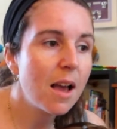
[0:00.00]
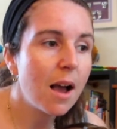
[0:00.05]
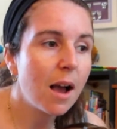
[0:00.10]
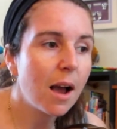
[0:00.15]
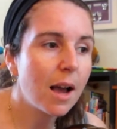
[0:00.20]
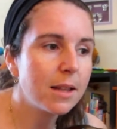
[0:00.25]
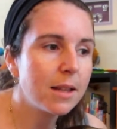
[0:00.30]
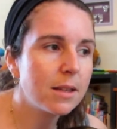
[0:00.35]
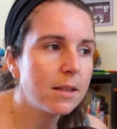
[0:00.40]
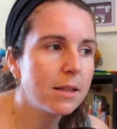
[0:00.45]

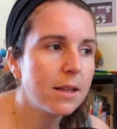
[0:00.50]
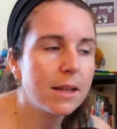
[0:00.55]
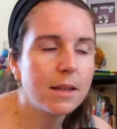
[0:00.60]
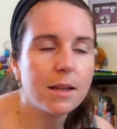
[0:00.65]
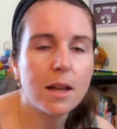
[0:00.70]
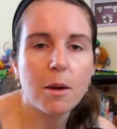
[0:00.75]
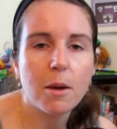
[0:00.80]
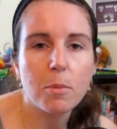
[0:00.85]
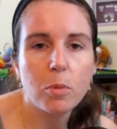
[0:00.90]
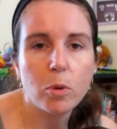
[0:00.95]
I didn't end
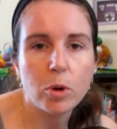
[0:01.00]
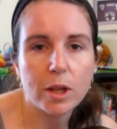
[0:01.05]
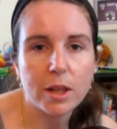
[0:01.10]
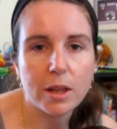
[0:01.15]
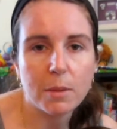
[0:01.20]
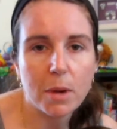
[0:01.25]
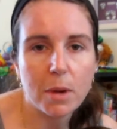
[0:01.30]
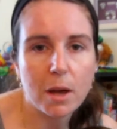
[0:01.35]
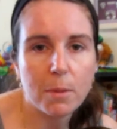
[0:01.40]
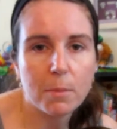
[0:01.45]
up putting
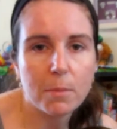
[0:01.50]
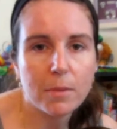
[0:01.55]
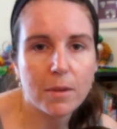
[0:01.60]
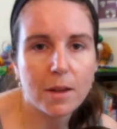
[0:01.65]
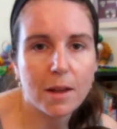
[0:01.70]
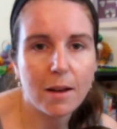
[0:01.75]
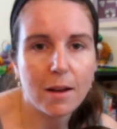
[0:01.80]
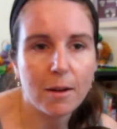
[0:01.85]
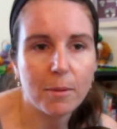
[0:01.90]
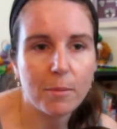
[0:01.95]
them up,
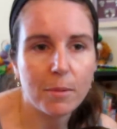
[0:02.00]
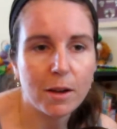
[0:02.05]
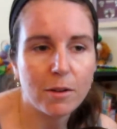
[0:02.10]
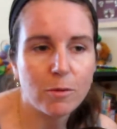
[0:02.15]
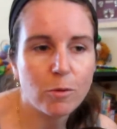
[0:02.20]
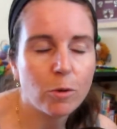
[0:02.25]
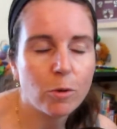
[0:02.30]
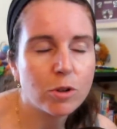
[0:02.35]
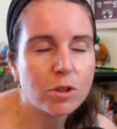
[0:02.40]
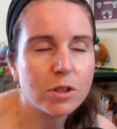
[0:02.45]

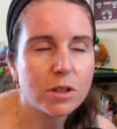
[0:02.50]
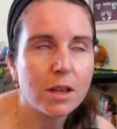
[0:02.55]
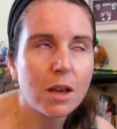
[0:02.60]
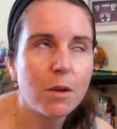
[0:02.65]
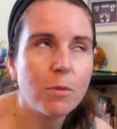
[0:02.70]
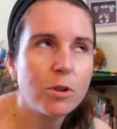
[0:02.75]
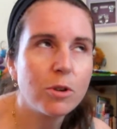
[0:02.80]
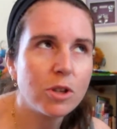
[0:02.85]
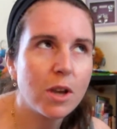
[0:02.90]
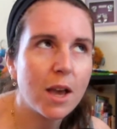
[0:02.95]
unfortunately. I
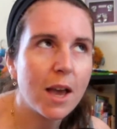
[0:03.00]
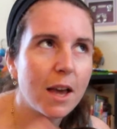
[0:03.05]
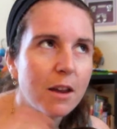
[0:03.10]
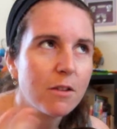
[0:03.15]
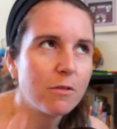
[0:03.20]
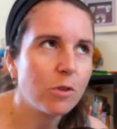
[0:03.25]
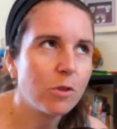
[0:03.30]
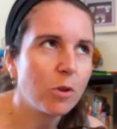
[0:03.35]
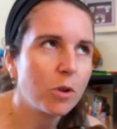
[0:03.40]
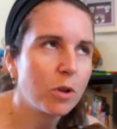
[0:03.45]
wish I had
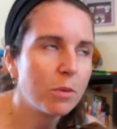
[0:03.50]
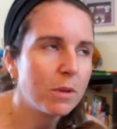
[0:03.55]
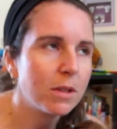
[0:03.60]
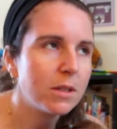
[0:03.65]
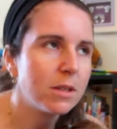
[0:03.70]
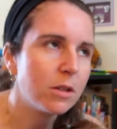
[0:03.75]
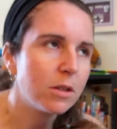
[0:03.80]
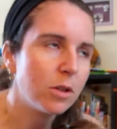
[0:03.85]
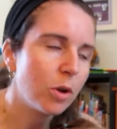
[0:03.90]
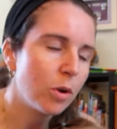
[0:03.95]
have
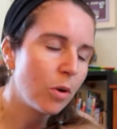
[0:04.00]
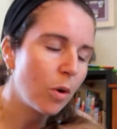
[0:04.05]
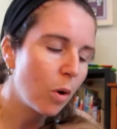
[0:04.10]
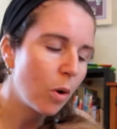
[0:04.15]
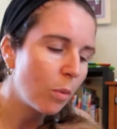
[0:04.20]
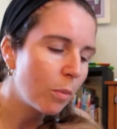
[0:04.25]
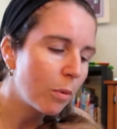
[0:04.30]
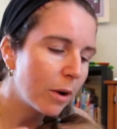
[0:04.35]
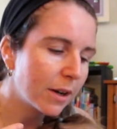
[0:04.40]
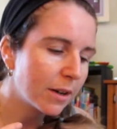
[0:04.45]
documented her
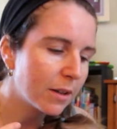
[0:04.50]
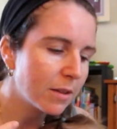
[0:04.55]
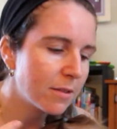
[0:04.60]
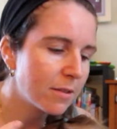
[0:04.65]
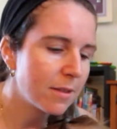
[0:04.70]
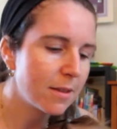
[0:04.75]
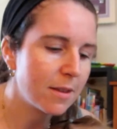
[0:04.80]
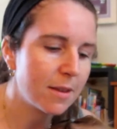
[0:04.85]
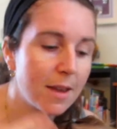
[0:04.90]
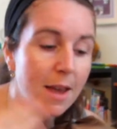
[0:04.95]
whole
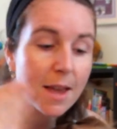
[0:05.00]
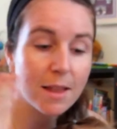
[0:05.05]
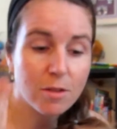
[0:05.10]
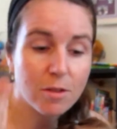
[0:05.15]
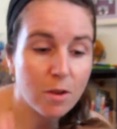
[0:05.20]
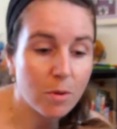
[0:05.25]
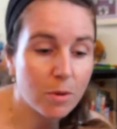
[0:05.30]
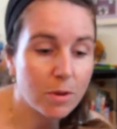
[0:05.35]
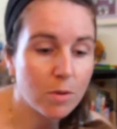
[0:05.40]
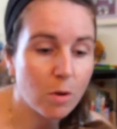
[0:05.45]
pregnancy and
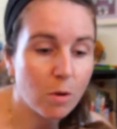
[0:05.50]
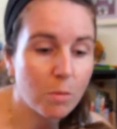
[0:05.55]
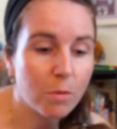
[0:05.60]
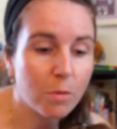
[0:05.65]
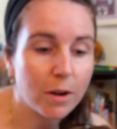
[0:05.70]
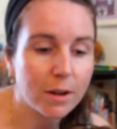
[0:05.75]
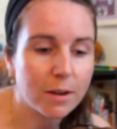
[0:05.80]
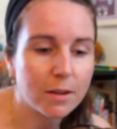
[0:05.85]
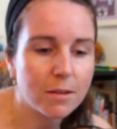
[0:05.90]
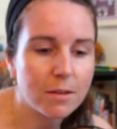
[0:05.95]
Zoe's whole
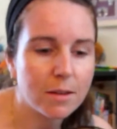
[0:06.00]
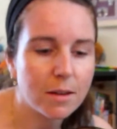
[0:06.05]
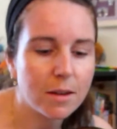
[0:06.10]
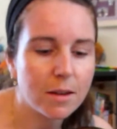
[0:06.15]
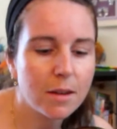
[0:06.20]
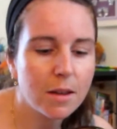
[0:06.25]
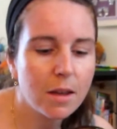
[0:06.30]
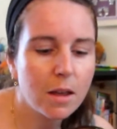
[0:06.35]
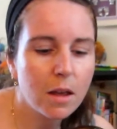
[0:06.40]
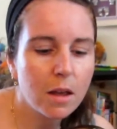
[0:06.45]
pregnancy,
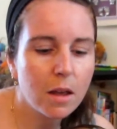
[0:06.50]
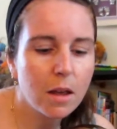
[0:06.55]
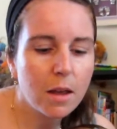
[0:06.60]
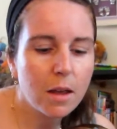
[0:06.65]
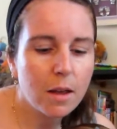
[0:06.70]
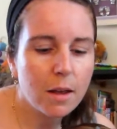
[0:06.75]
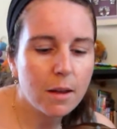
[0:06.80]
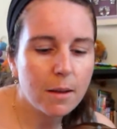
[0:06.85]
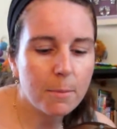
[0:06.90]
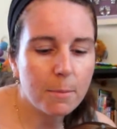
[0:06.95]

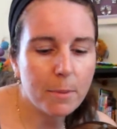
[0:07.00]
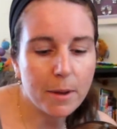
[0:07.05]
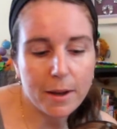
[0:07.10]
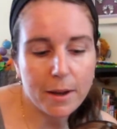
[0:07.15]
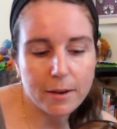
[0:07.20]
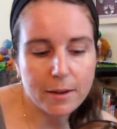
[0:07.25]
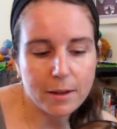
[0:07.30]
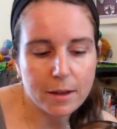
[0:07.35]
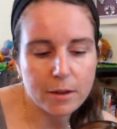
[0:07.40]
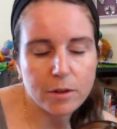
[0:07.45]
but
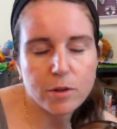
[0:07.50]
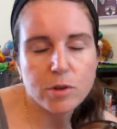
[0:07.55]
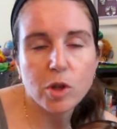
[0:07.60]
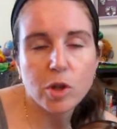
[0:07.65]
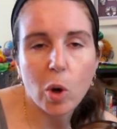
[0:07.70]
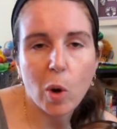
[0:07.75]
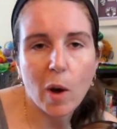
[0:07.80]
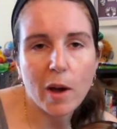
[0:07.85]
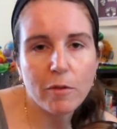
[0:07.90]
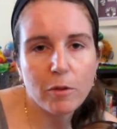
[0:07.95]
I didn't.
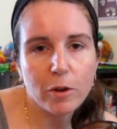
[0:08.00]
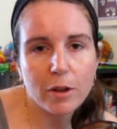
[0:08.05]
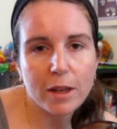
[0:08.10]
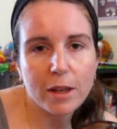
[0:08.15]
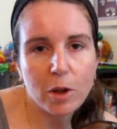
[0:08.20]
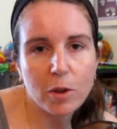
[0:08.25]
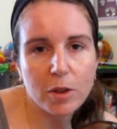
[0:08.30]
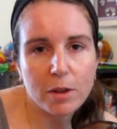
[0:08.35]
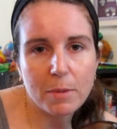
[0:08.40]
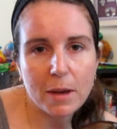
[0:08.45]
So I've really
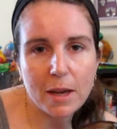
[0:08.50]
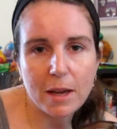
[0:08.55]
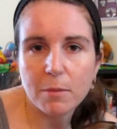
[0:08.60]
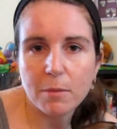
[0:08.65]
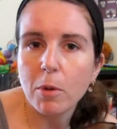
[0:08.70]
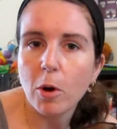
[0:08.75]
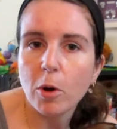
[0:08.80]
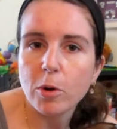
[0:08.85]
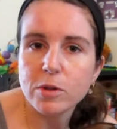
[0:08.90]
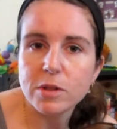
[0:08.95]
only been
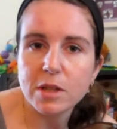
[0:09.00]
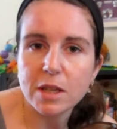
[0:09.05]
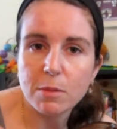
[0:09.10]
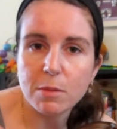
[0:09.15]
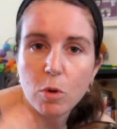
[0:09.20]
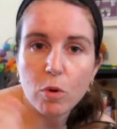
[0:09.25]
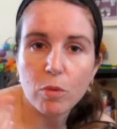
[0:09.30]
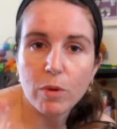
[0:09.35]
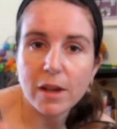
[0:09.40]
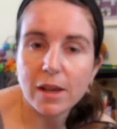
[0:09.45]
posting
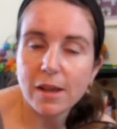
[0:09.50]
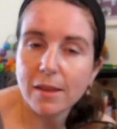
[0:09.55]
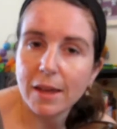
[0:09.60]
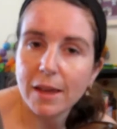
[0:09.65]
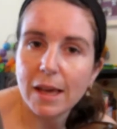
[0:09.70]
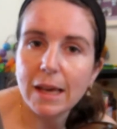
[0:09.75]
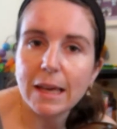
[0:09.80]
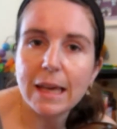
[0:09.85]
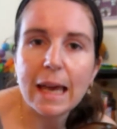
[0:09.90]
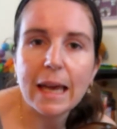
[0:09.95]
more
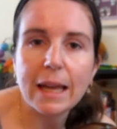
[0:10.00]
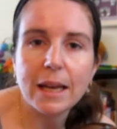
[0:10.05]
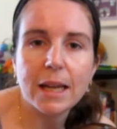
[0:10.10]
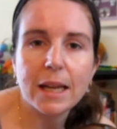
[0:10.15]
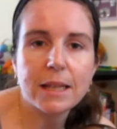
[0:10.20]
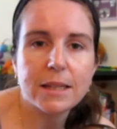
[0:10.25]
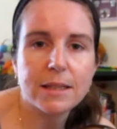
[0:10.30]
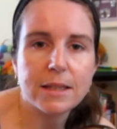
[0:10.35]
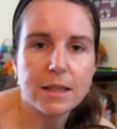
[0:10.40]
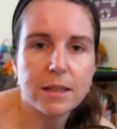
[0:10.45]
regularly again
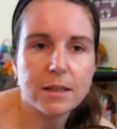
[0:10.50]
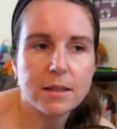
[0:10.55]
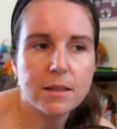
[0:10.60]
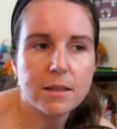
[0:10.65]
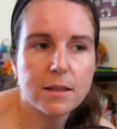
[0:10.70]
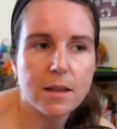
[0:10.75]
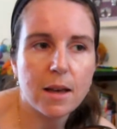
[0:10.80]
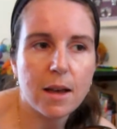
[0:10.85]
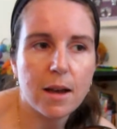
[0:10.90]
since